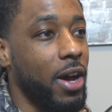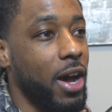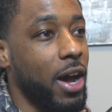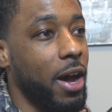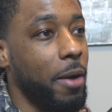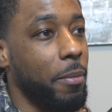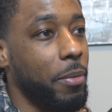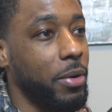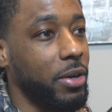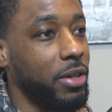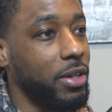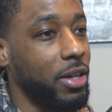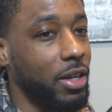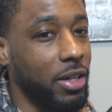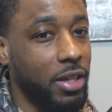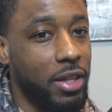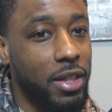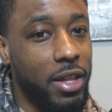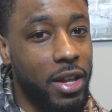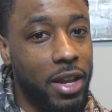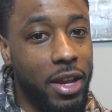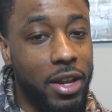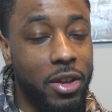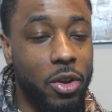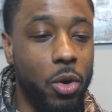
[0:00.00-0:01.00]
I predicted
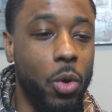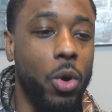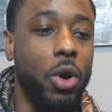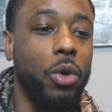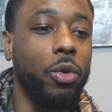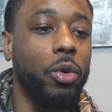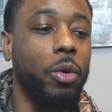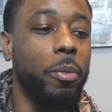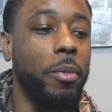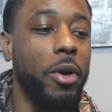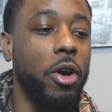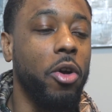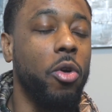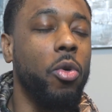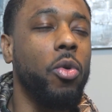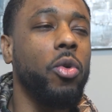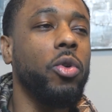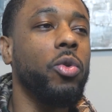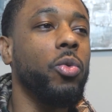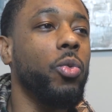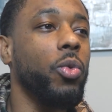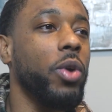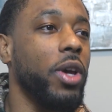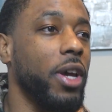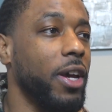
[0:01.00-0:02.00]
that Yoel Romero would
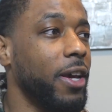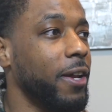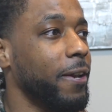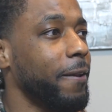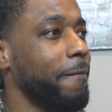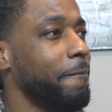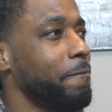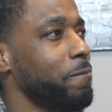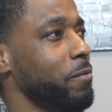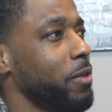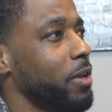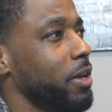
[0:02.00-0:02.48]
win.